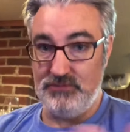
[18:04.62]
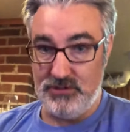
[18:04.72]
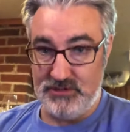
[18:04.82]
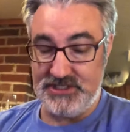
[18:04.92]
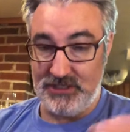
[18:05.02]

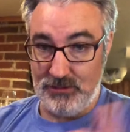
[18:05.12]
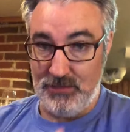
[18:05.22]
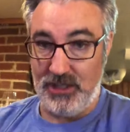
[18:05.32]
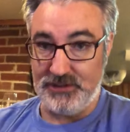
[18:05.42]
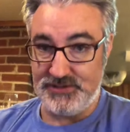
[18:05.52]
single
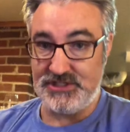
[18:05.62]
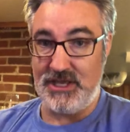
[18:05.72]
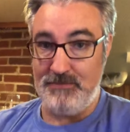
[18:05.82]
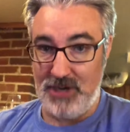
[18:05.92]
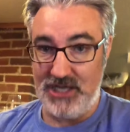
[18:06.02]
malts
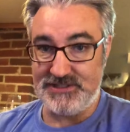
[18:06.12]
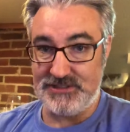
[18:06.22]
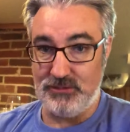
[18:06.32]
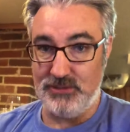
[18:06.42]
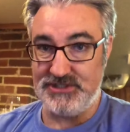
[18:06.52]
and pot
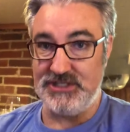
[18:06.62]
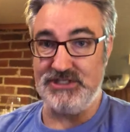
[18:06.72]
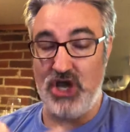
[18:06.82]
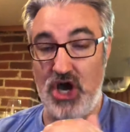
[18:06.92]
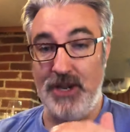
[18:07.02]
still
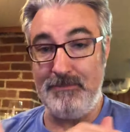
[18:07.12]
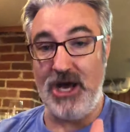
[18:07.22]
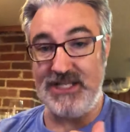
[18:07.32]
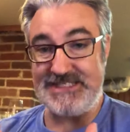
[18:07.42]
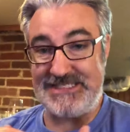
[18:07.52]
whiskeys on a
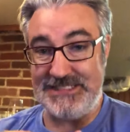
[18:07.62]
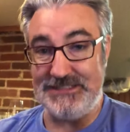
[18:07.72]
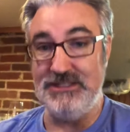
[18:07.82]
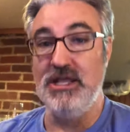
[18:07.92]
pot still.